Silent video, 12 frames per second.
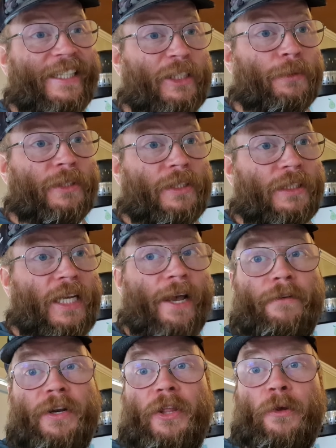injuries, because I
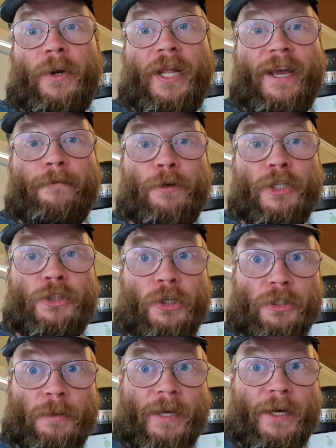have another one I haven't really
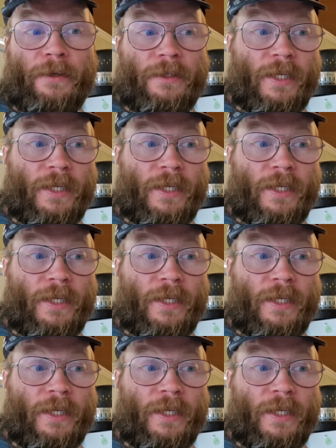talked about.